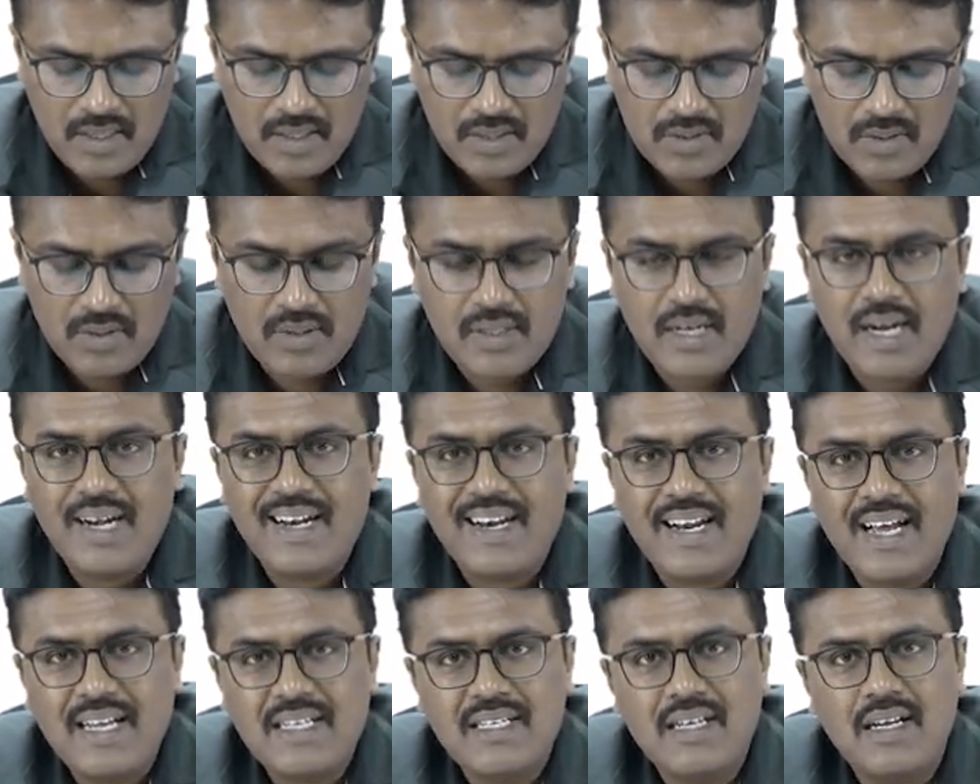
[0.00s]
So,
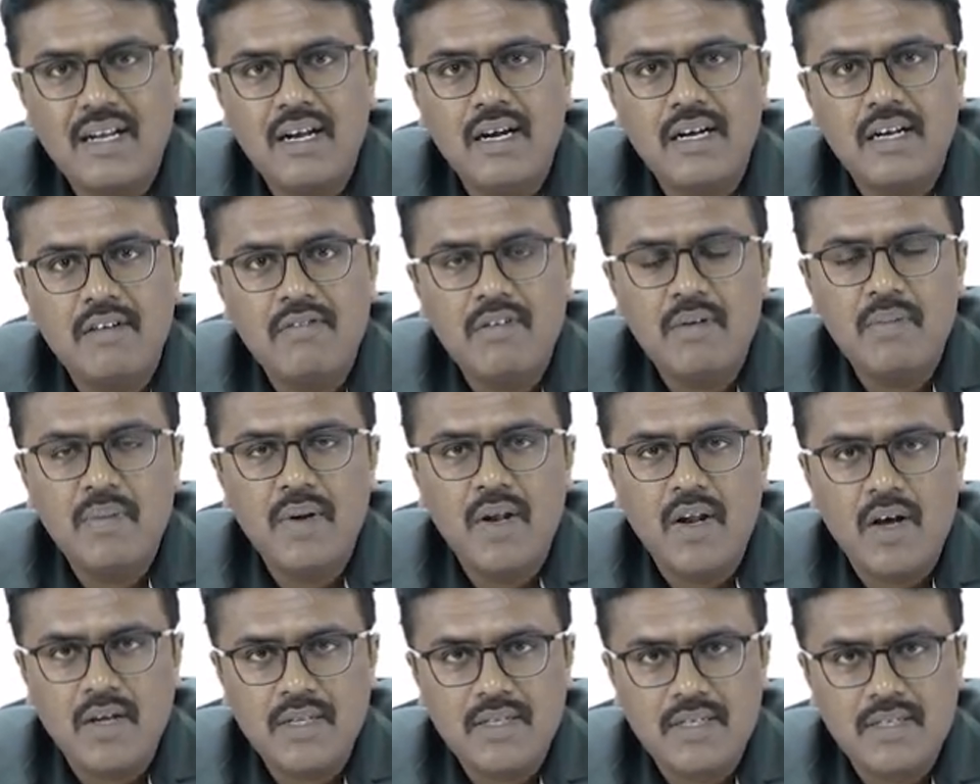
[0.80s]
that rationality will
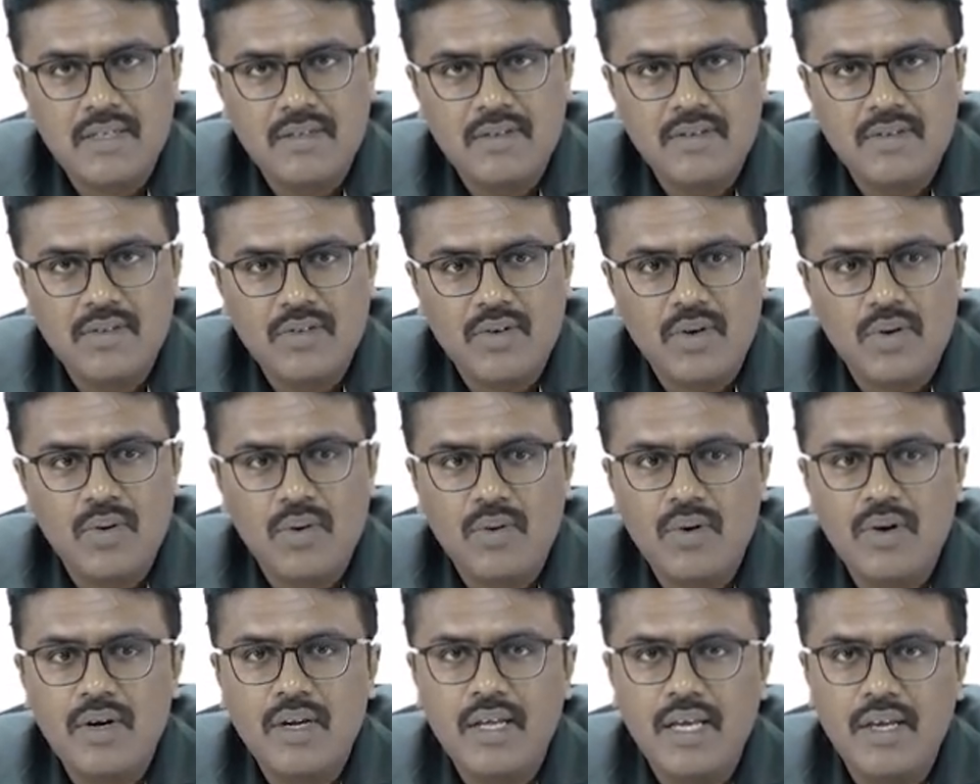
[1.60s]
be lost. So,
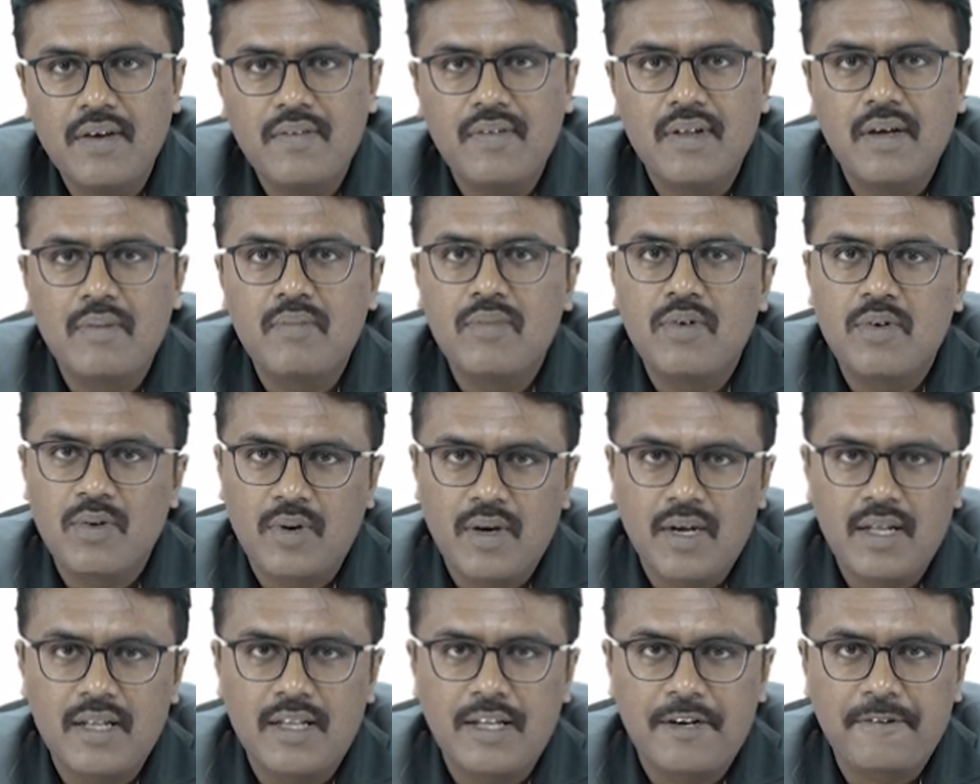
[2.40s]
don't give them
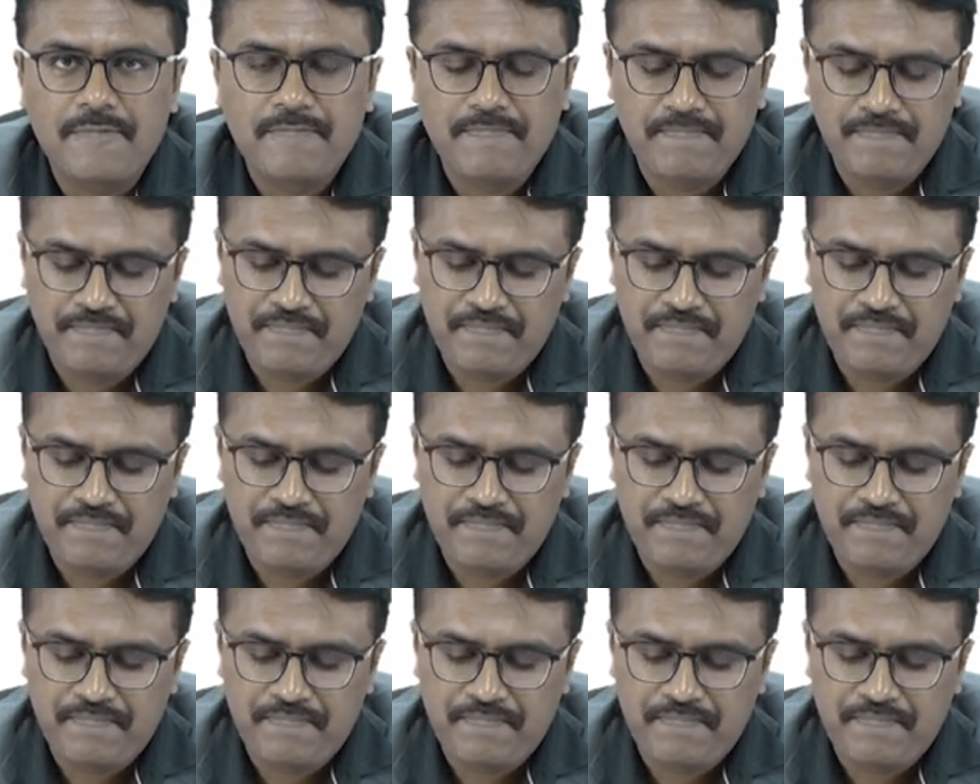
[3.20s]
together.